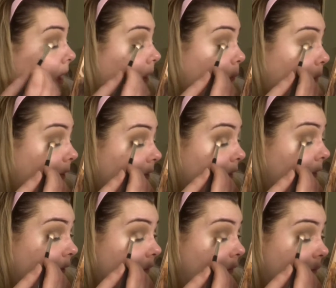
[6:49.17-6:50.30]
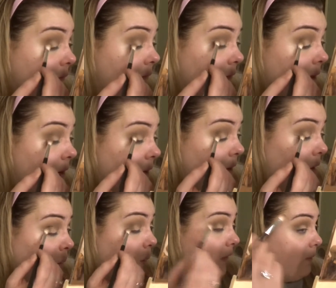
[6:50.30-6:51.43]
And with us,
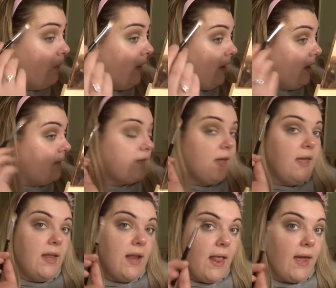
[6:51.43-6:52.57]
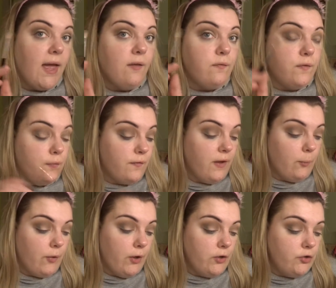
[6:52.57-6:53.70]
or with me taking like a fluffier
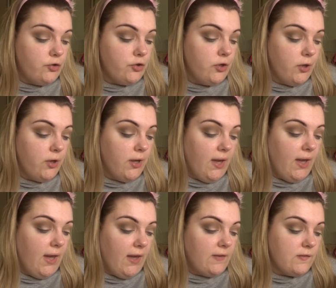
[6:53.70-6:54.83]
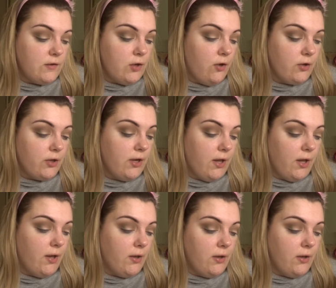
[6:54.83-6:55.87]
brush, it's not going to